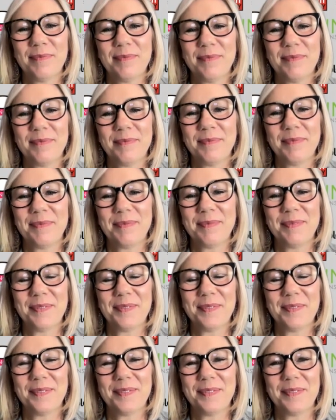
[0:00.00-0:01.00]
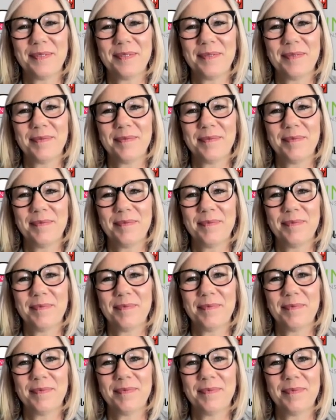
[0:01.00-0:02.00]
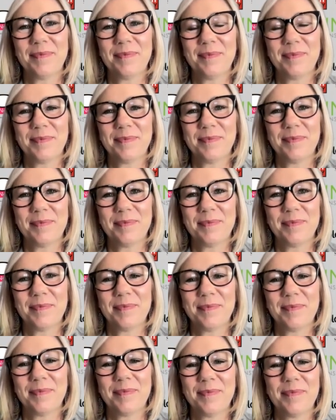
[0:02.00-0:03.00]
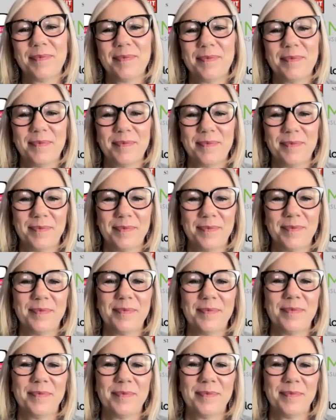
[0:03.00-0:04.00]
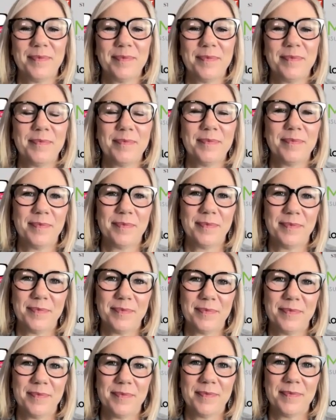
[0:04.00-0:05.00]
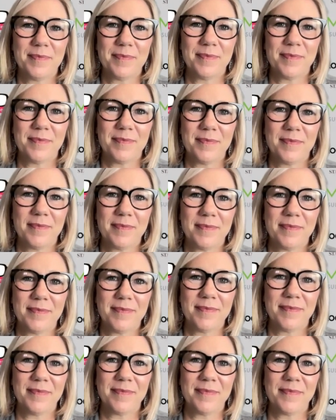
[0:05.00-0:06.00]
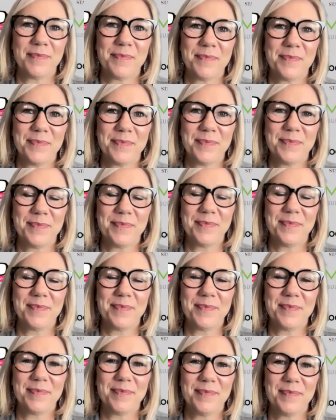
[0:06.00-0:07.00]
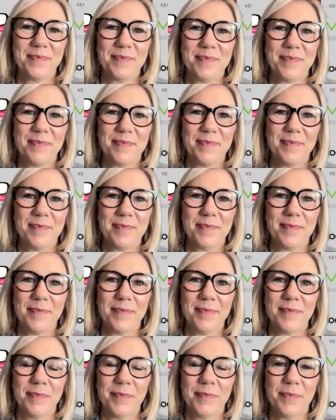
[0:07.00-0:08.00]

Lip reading: The person shown says nothing.